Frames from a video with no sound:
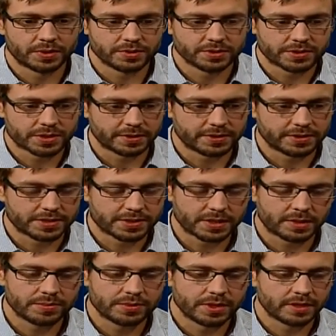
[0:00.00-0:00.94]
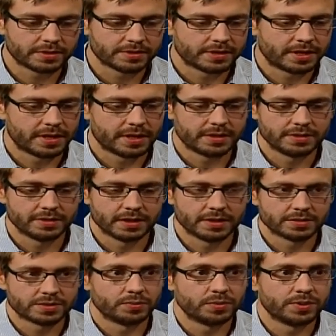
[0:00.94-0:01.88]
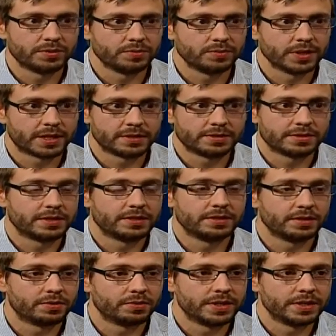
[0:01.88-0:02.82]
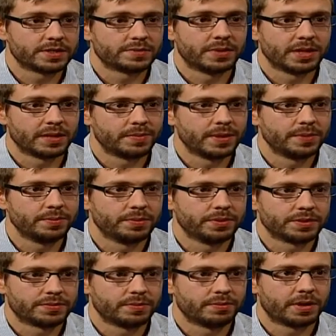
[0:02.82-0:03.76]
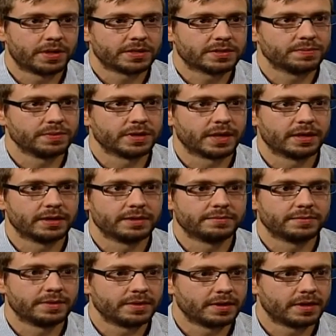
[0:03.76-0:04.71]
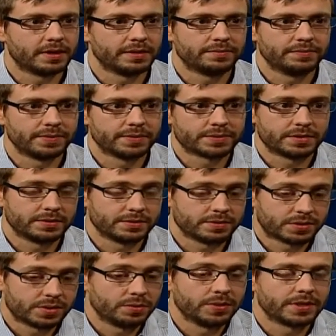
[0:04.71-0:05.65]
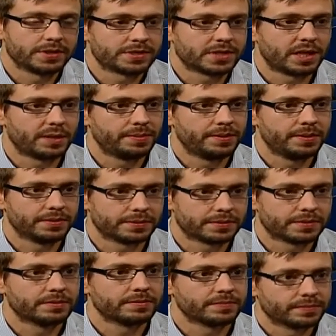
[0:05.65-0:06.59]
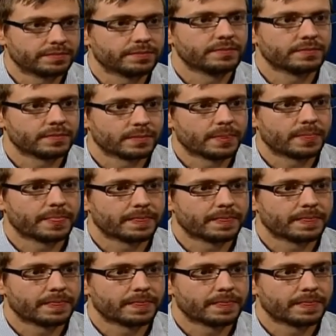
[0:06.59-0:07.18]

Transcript: that was produced on this subject, and uh, so we, we continue to reach as many people as we possibly can, um, so, so we can stop this.